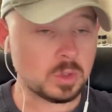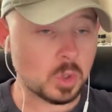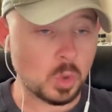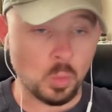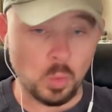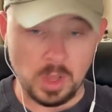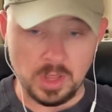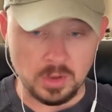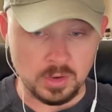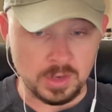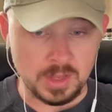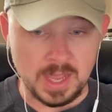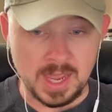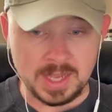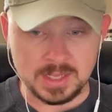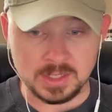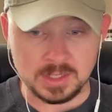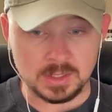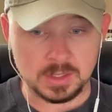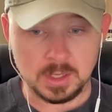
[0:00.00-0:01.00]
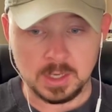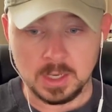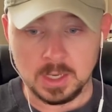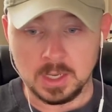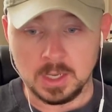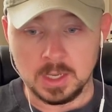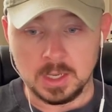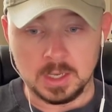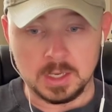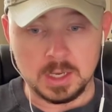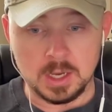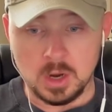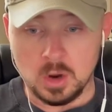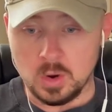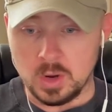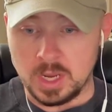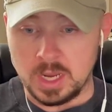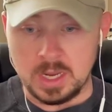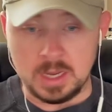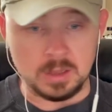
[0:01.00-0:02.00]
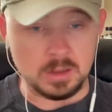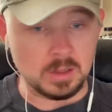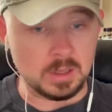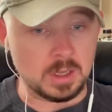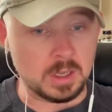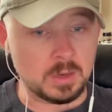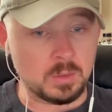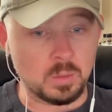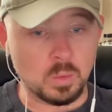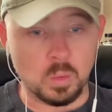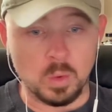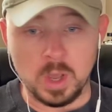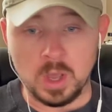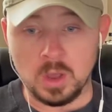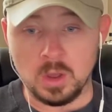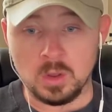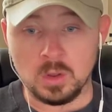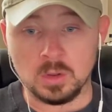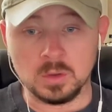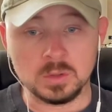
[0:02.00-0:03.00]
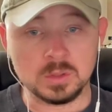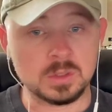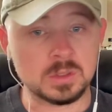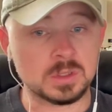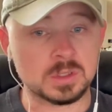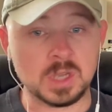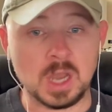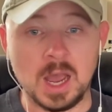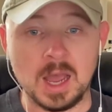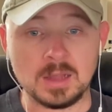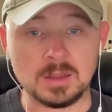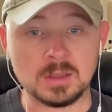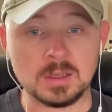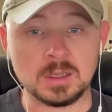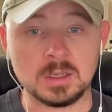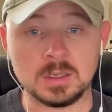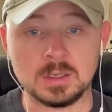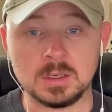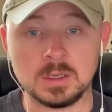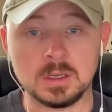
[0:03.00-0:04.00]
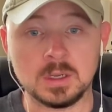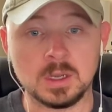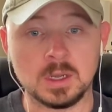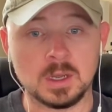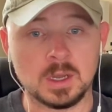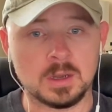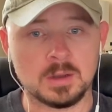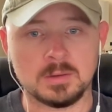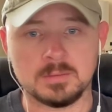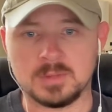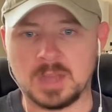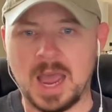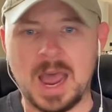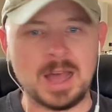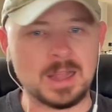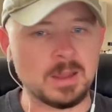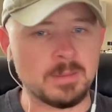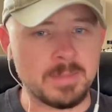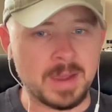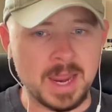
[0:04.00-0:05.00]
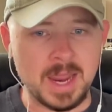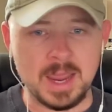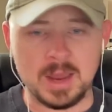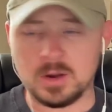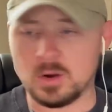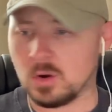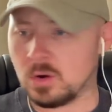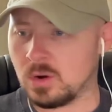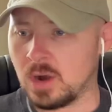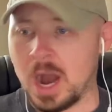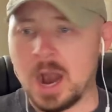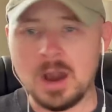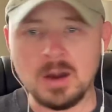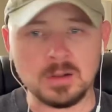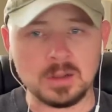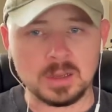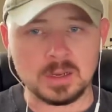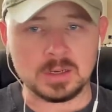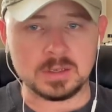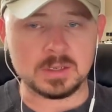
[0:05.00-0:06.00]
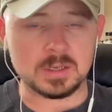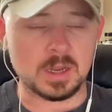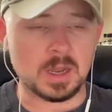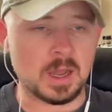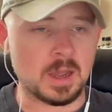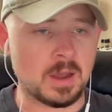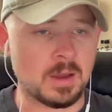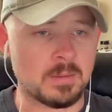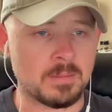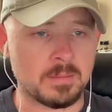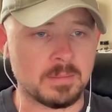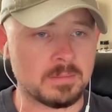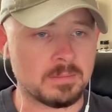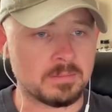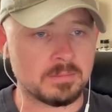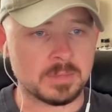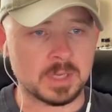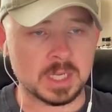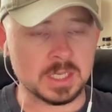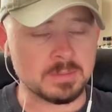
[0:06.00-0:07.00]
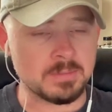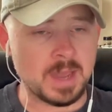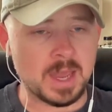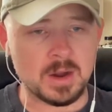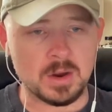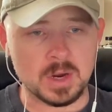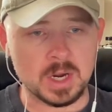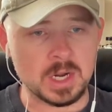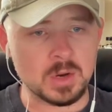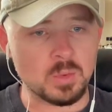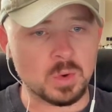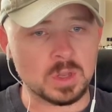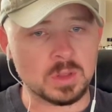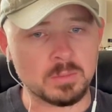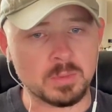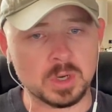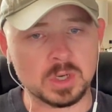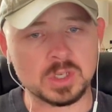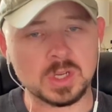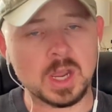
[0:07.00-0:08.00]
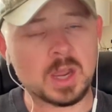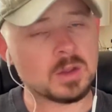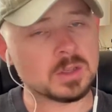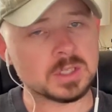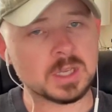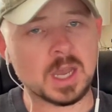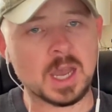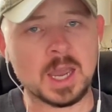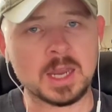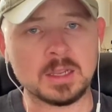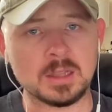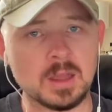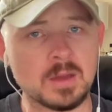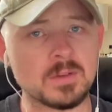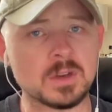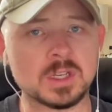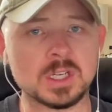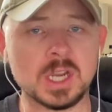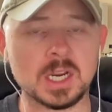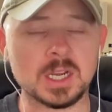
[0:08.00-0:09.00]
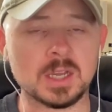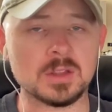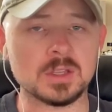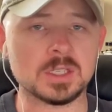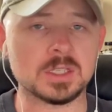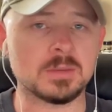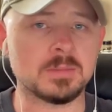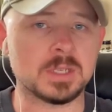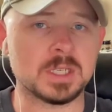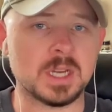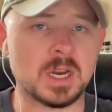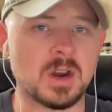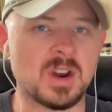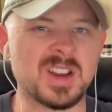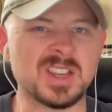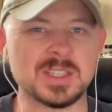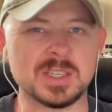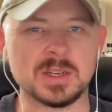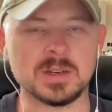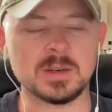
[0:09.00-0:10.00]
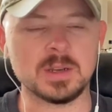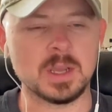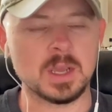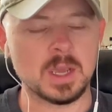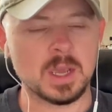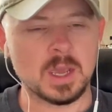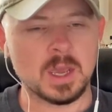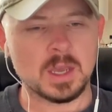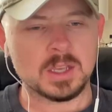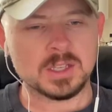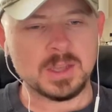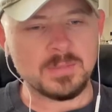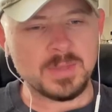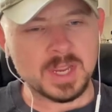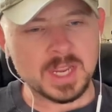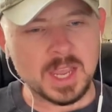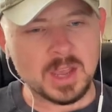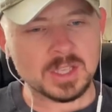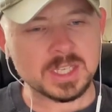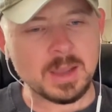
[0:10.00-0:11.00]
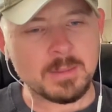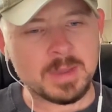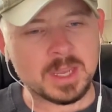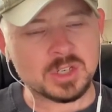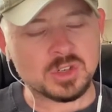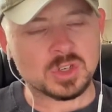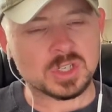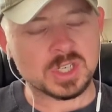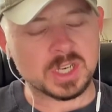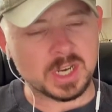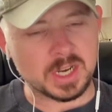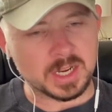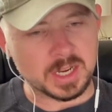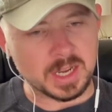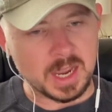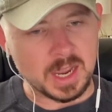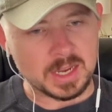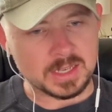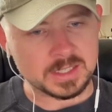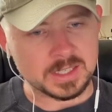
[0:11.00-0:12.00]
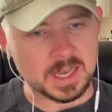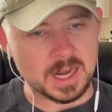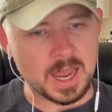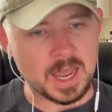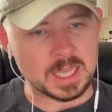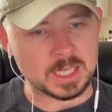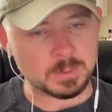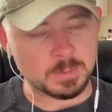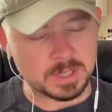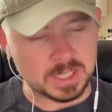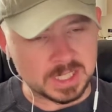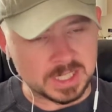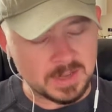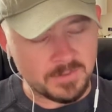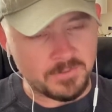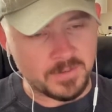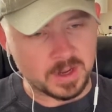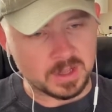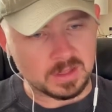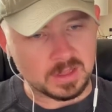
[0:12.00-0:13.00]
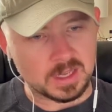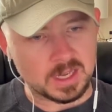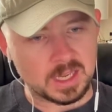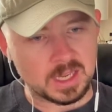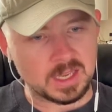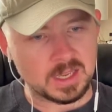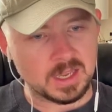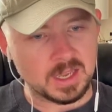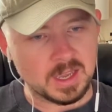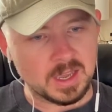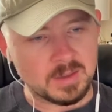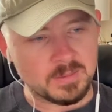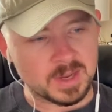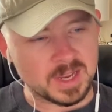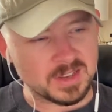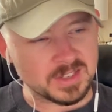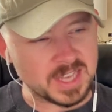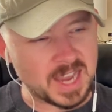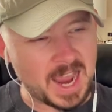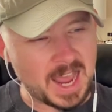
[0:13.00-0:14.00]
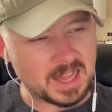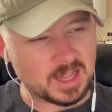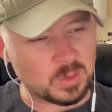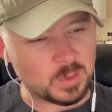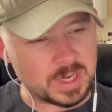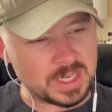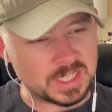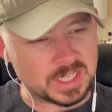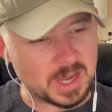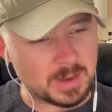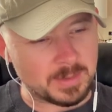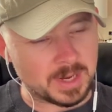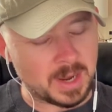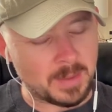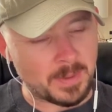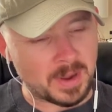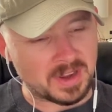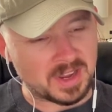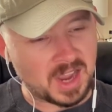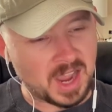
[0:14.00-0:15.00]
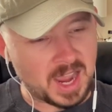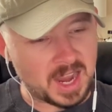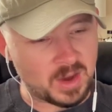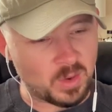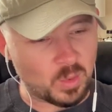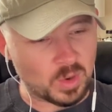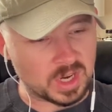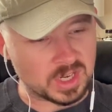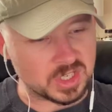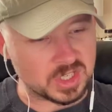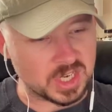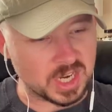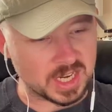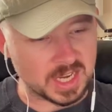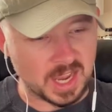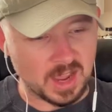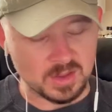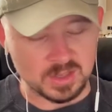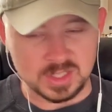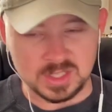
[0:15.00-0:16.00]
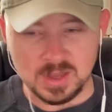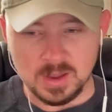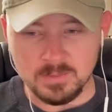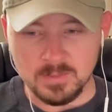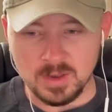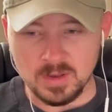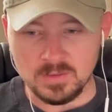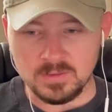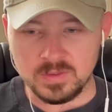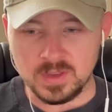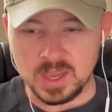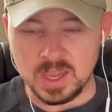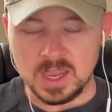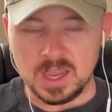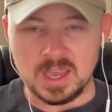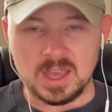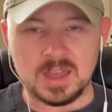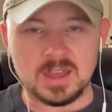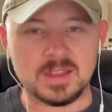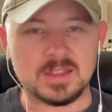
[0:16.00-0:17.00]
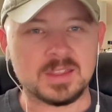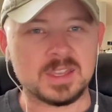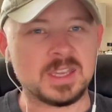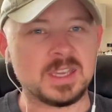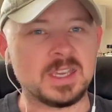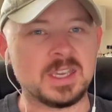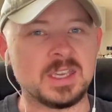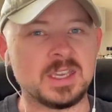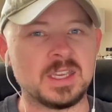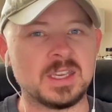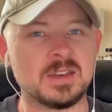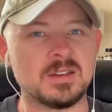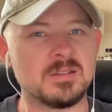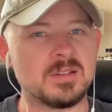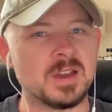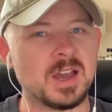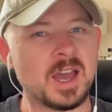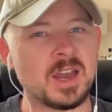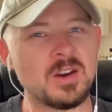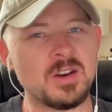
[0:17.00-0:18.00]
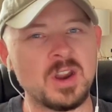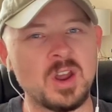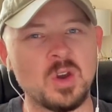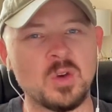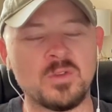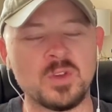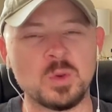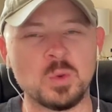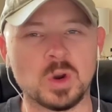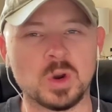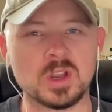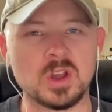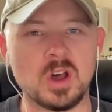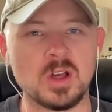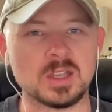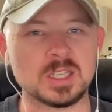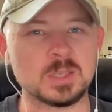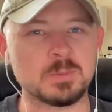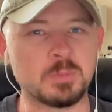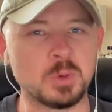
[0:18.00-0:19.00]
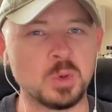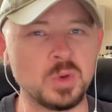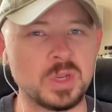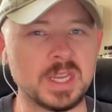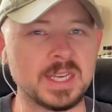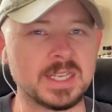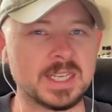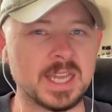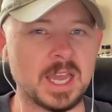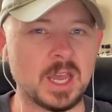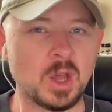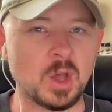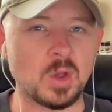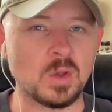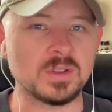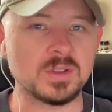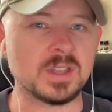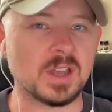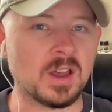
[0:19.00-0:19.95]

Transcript: Whether that's, England, Wales, Scotland, the Isle of Man, or Ireland, doesn't matter. Anywhere in the British Isles, I'd love to check out the cemeteries and Something else I'm interested in, guys, that I specifically, because Halloween's coming up, I kind of want to check out some of the, I don't know if you want to call it spooky tales